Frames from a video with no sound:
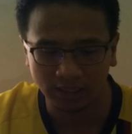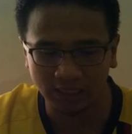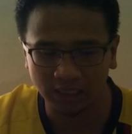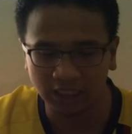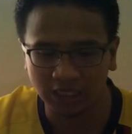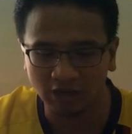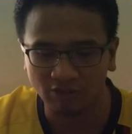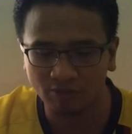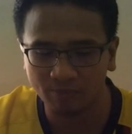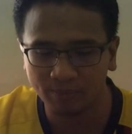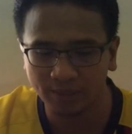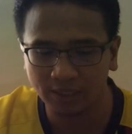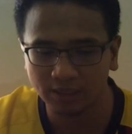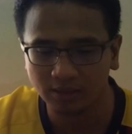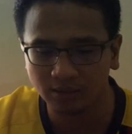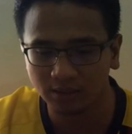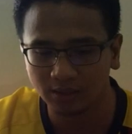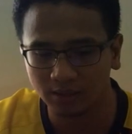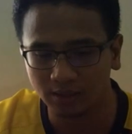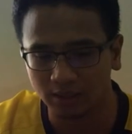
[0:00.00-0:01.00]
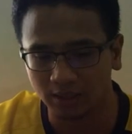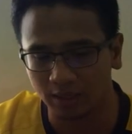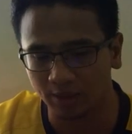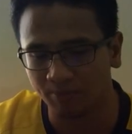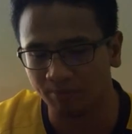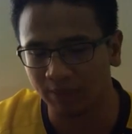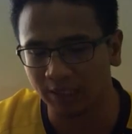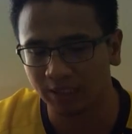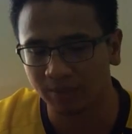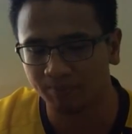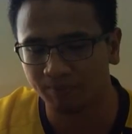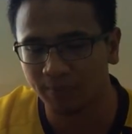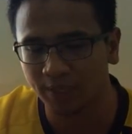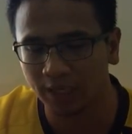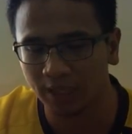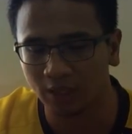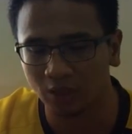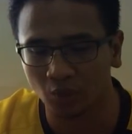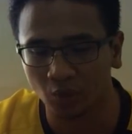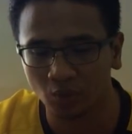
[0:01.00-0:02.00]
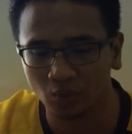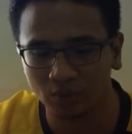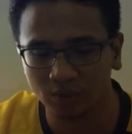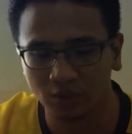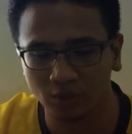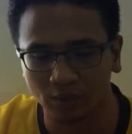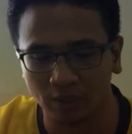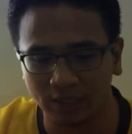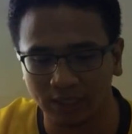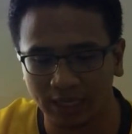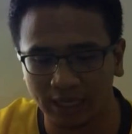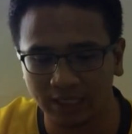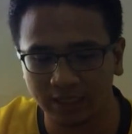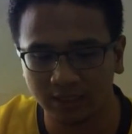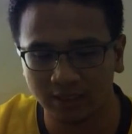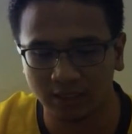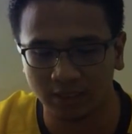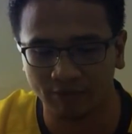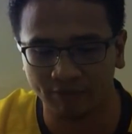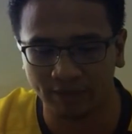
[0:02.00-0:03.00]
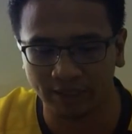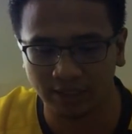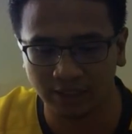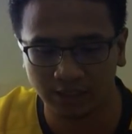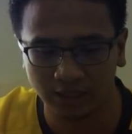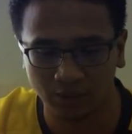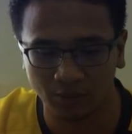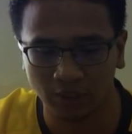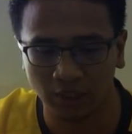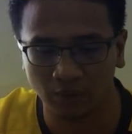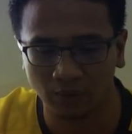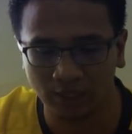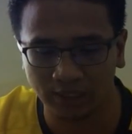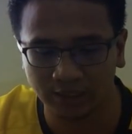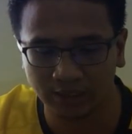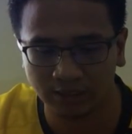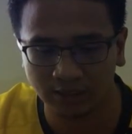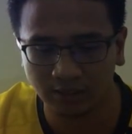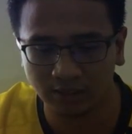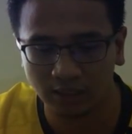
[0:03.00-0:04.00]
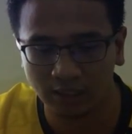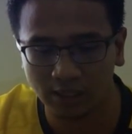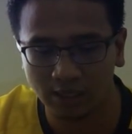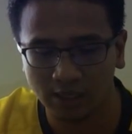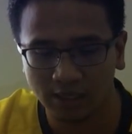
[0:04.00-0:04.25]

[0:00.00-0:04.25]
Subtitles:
The government must play a role to enhance the financial regulation,